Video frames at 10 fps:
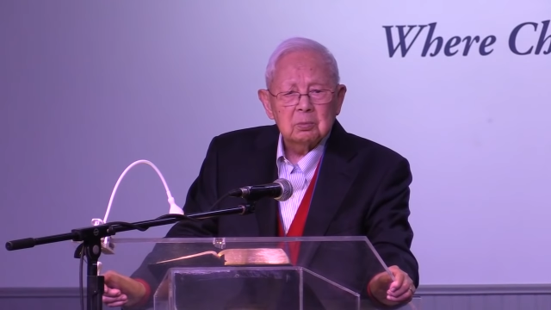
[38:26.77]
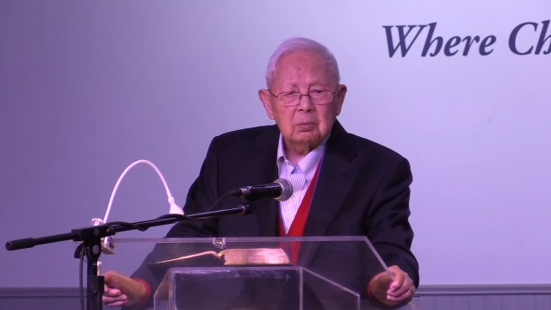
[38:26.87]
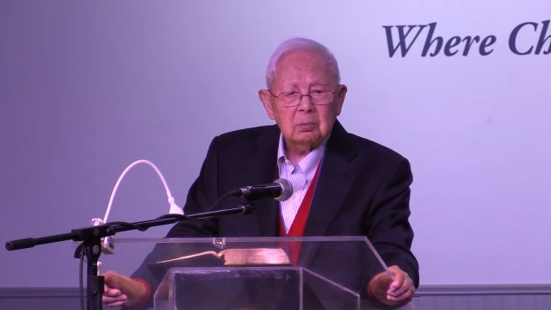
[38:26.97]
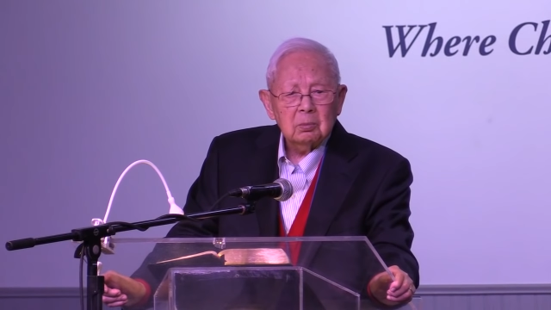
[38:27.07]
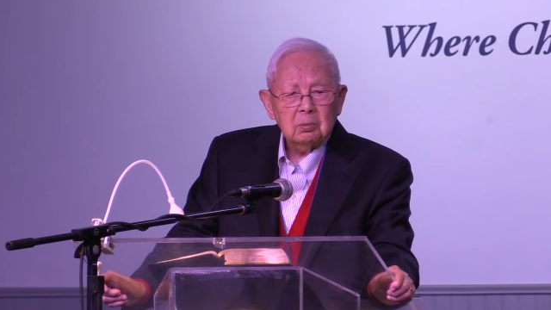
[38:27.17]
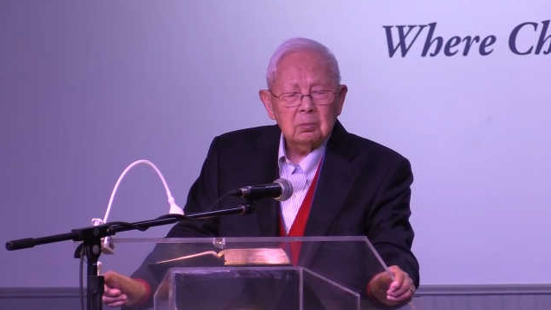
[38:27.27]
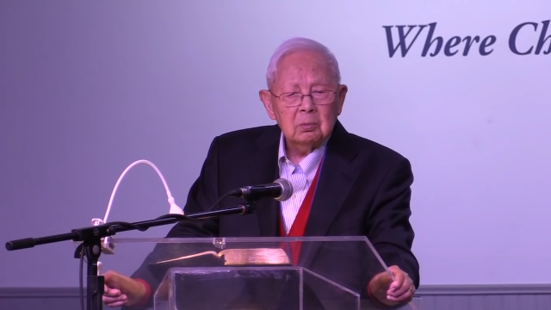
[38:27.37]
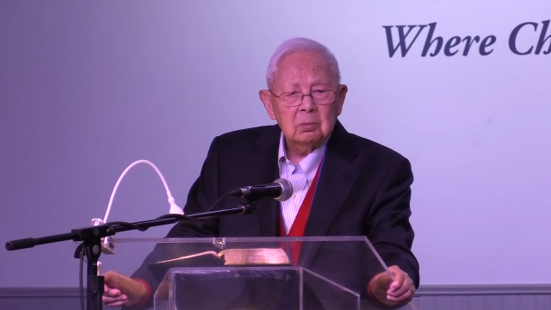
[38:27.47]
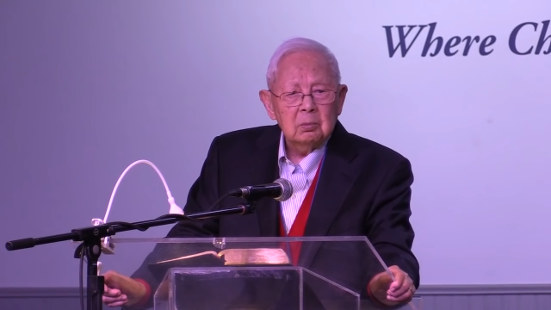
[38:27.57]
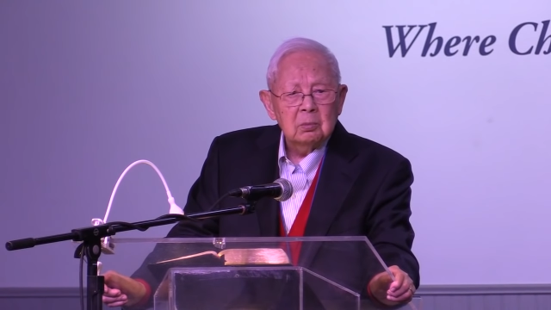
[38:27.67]

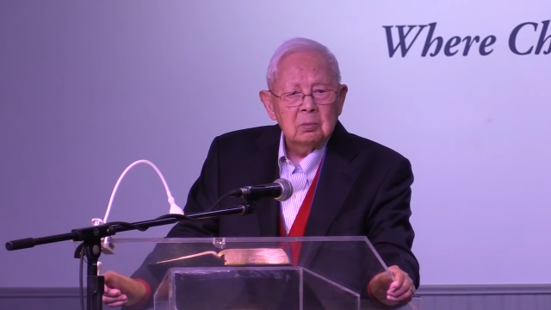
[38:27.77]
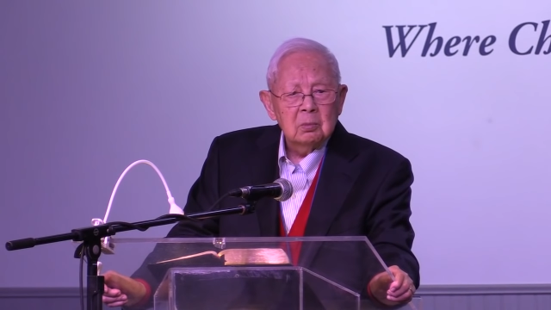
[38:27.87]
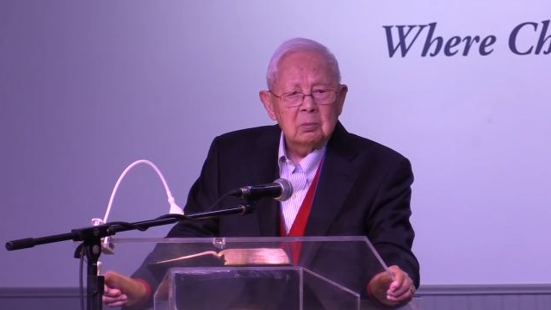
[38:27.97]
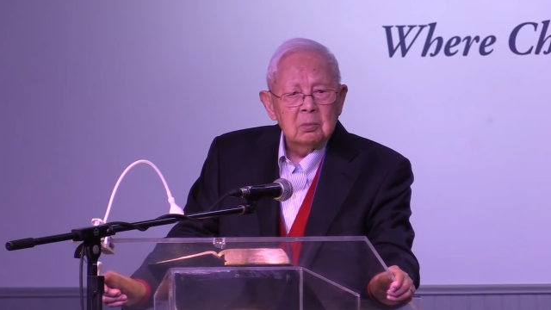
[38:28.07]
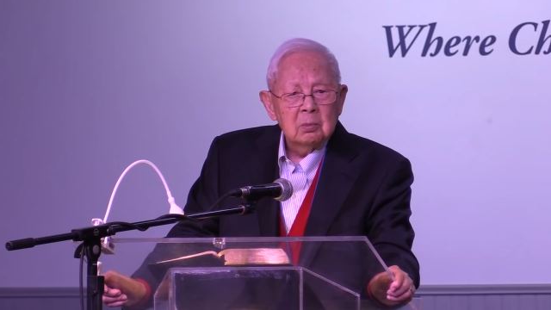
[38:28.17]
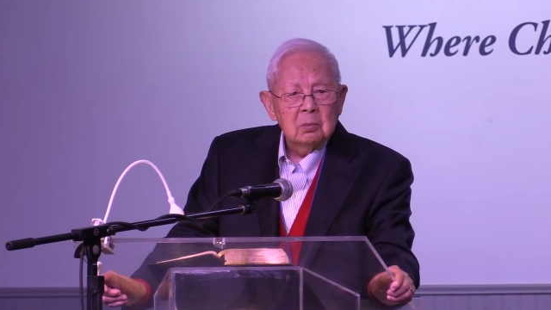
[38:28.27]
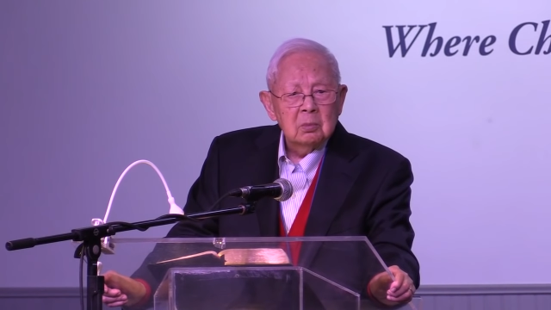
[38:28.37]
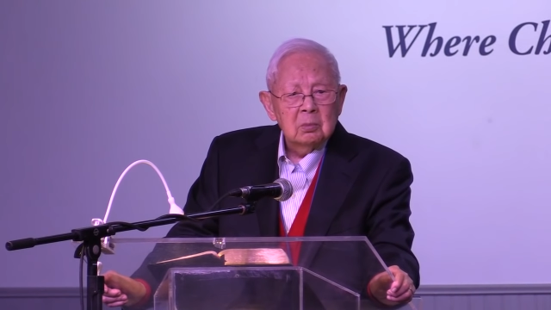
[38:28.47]
Nobody speaks.